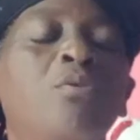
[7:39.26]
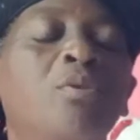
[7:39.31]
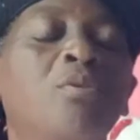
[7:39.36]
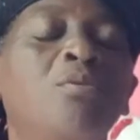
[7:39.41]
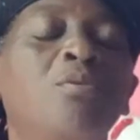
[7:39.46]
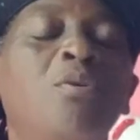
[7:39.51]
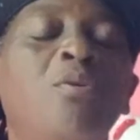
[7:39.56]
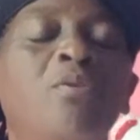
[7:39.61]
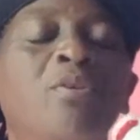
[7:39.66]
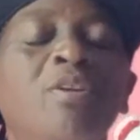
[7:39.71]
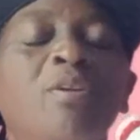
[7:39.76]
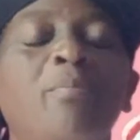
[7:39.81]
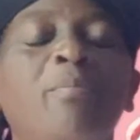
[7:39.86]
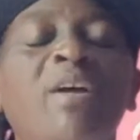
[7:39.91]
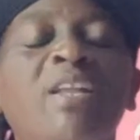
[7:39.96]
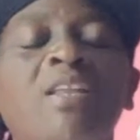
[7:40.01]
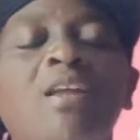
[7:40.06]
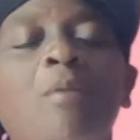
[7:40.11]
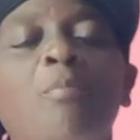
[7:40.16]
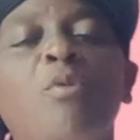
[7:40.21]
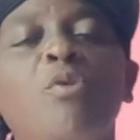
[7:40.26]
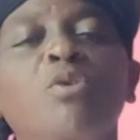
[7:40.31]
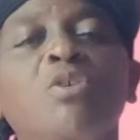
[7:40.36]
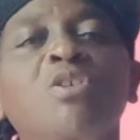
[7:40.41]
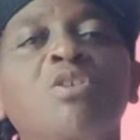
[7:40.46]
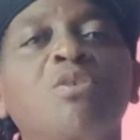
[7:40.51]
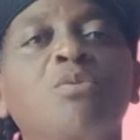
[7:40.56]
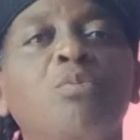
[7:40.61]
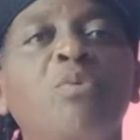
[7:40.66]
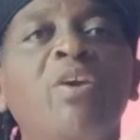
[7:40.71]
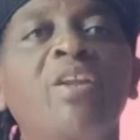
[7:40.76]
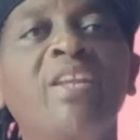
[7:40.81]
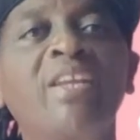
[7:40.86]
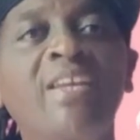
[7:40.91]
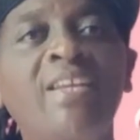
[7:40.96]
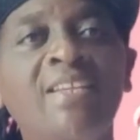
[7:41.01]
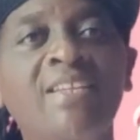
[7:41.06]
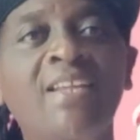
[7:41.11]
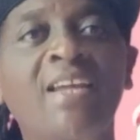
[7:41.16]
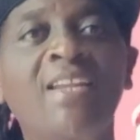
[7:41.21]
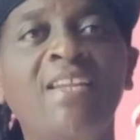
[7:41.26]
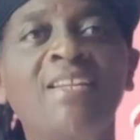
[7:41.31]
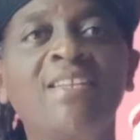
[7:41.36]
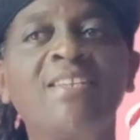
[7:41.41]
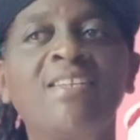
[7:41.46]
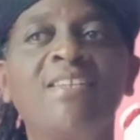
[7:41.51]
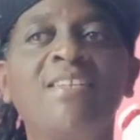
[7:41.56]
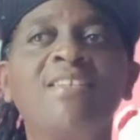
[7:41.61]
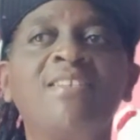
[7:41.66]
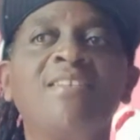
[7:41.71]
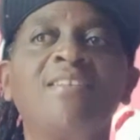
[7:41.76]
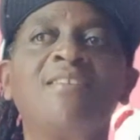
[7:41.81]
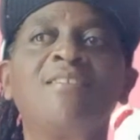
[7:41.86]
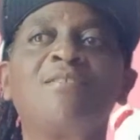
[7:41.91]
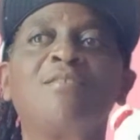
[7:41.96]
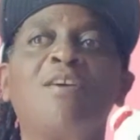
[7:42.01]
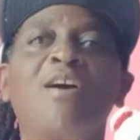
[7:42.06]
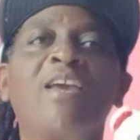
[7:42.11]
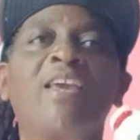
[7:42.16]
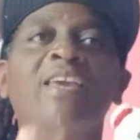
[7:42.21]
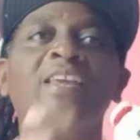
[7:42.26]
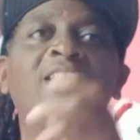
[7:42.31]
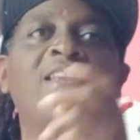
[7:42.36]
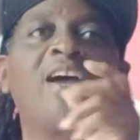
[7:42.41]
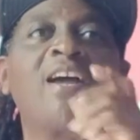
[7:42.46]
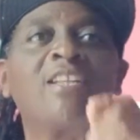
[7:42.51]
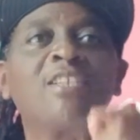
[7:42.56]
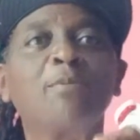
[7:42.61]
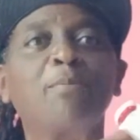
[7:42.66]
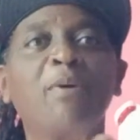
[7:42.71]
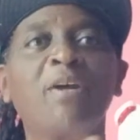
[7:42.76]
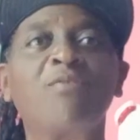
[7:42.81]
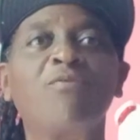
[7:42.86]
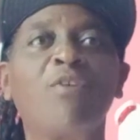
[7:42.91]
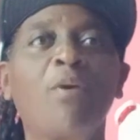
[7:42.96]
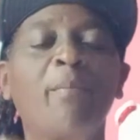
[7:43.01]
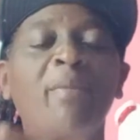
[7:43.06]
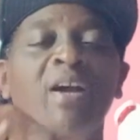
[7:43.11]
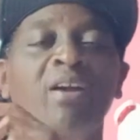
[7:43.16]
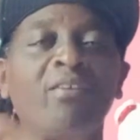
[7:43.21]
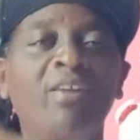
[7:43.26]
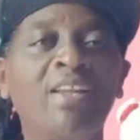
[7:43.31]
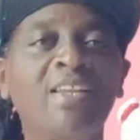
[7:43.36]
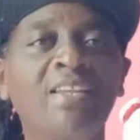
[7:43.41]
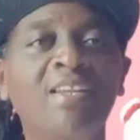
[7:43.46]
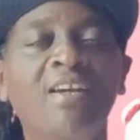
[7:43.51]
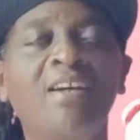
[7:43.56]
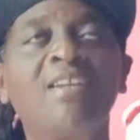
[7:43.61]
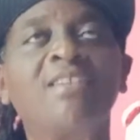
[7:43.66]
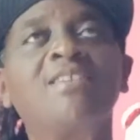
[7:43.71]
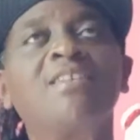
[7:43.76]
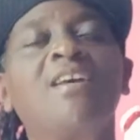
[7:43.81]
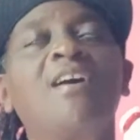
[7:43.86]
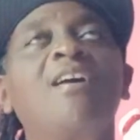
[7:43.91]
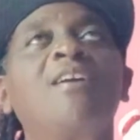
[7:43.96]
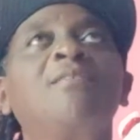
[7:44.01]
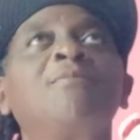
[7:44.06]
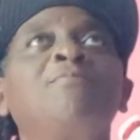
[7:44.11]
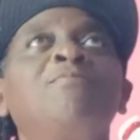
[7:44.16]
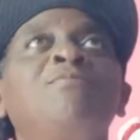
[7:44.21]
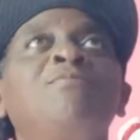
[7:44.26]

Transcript: go down the bottom house where the internet is so I get hotspot from my granddaughter